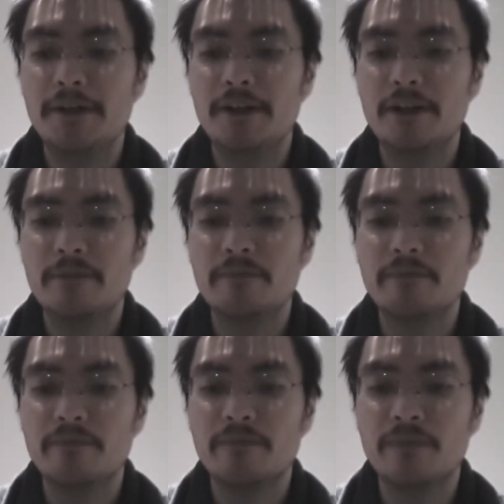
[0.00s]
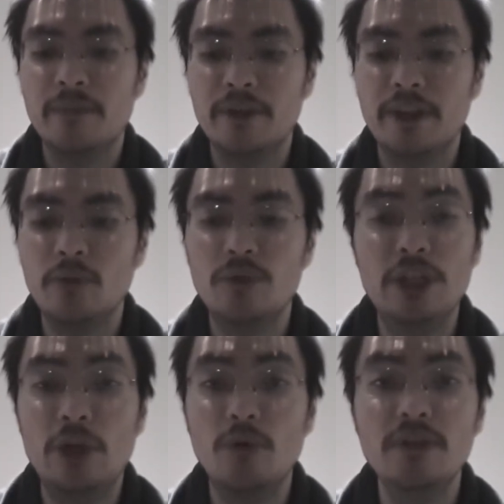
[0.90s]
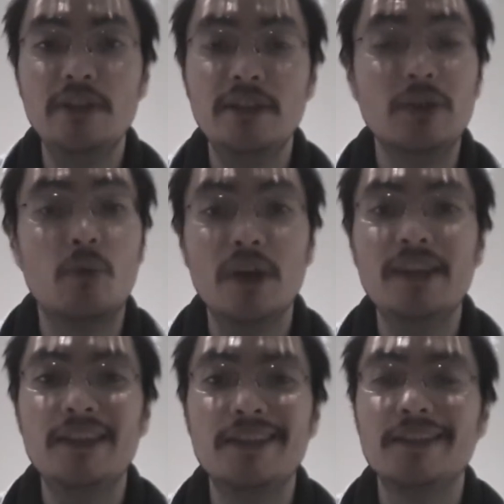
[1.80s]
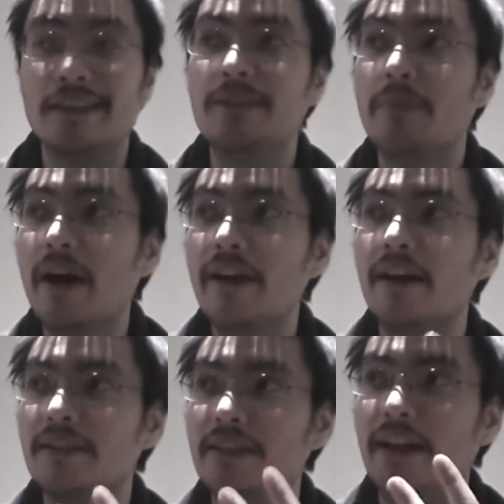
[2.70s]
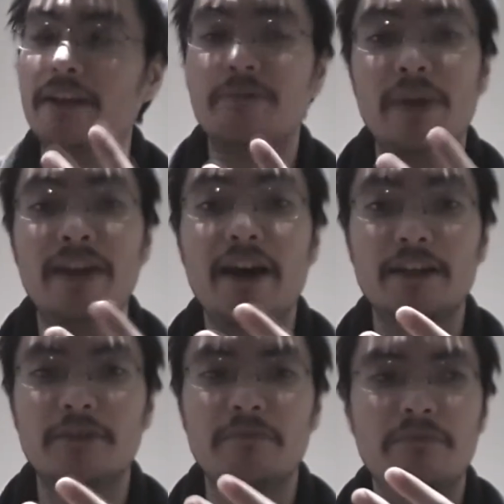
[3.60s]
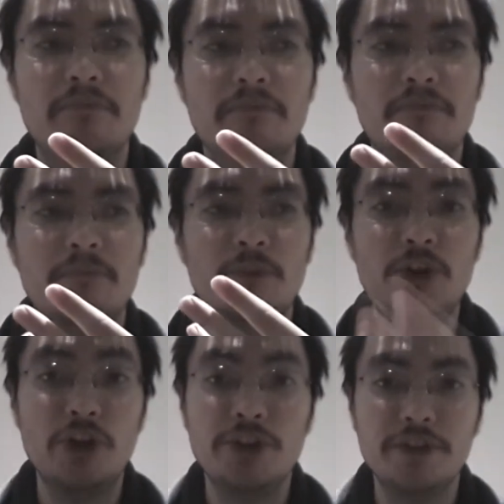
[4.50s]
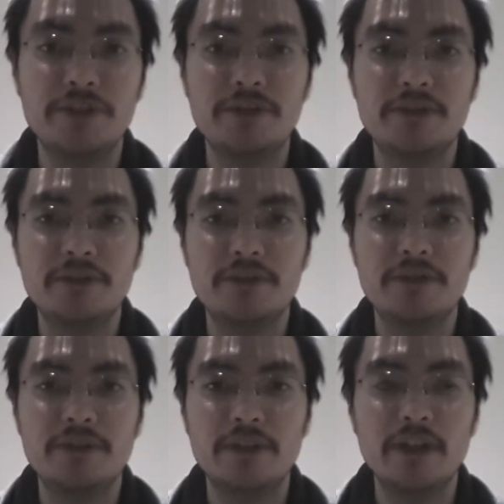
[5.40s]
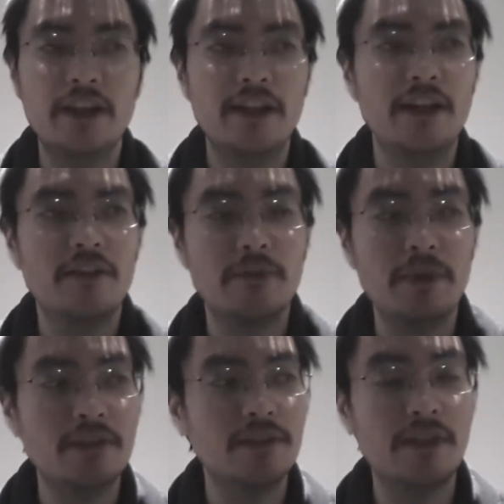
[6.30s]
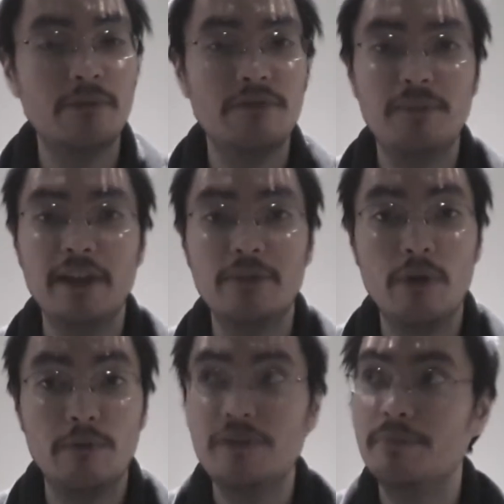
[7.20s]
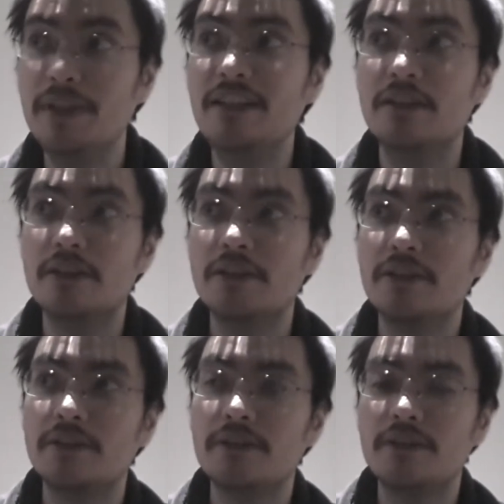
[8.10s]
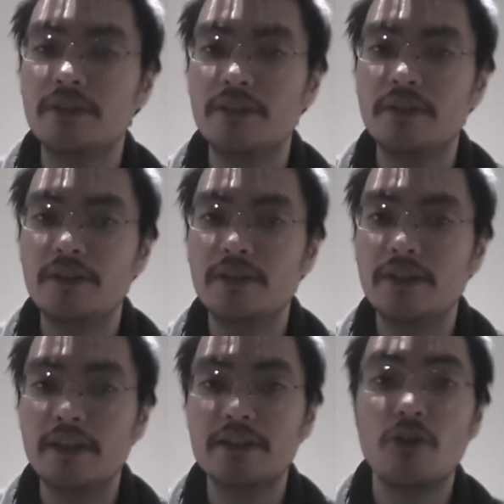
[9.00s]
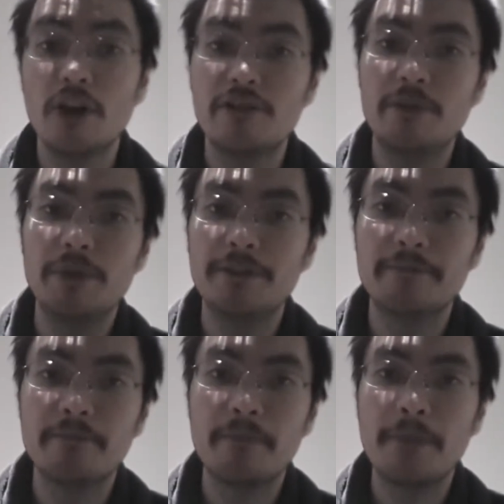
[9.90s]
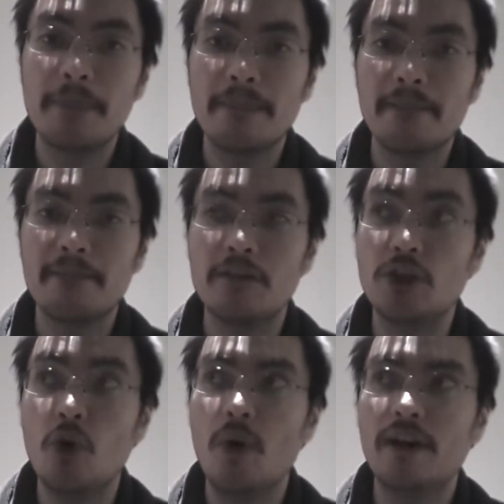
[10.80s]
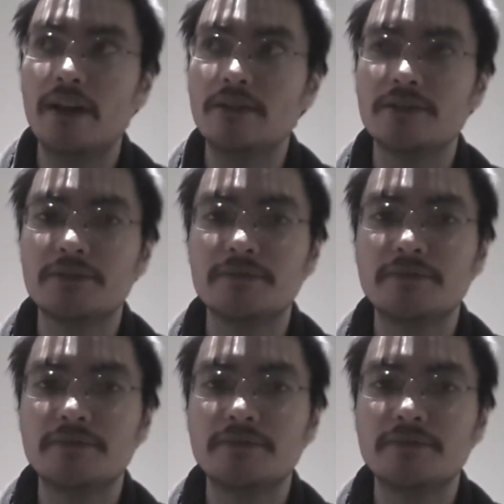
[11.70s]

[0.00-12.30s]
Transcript: The only thing, the one thing in my eyes that has made us good in any of the matches that we've played where we've been good is Loic Remy. No one else.